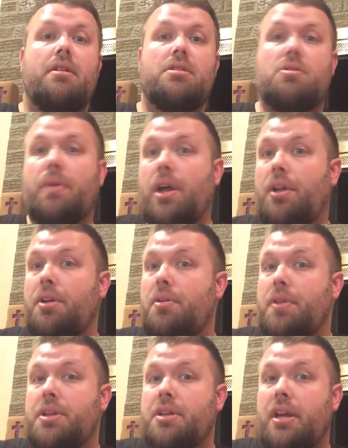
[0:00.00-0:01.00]
So we all
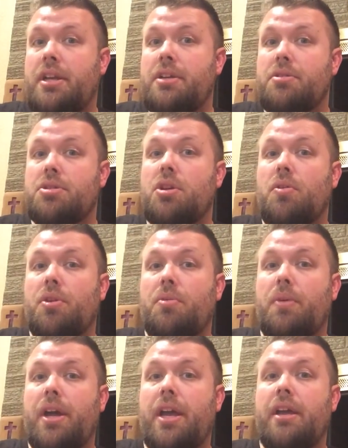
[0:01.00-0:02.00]
know that Dunhill's going
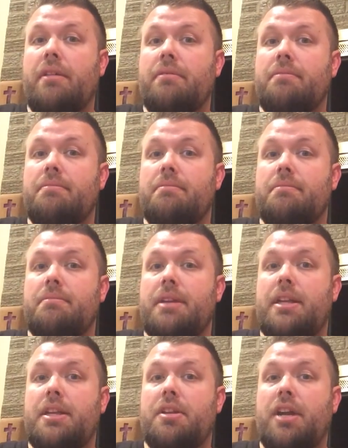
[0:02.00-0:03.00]
away
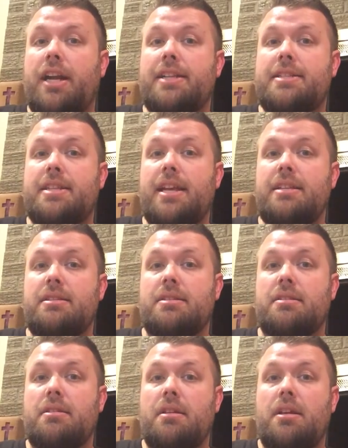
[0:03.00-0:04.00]
in the United
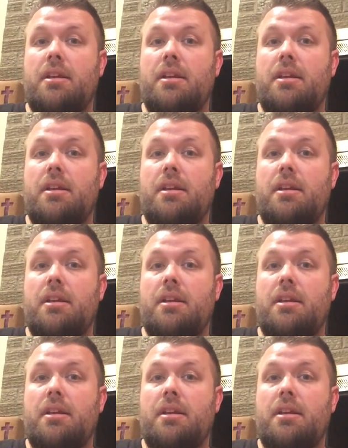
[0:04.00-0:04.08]
States.